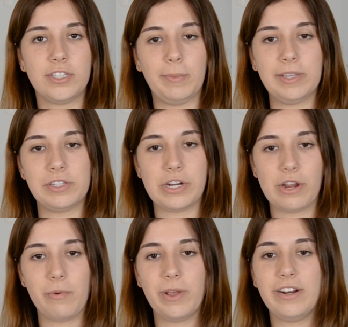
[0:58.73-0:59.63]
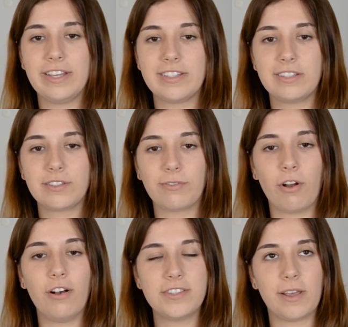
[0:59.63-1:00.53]
semester when it exists for
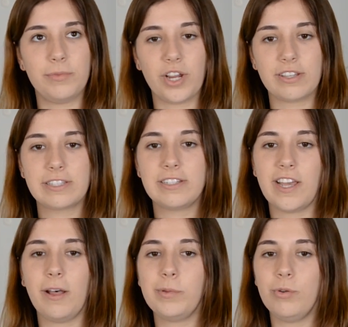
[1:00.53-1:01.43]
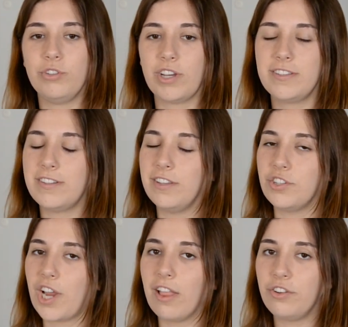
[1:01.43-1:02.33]
all subjects to help you adjust to the
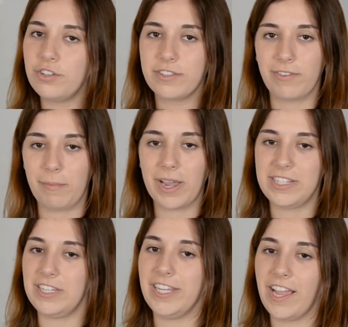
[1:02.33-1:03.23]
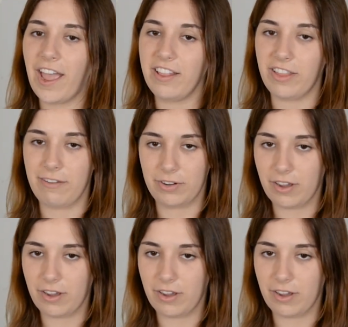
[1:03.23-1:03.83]
challenges of MIT and life in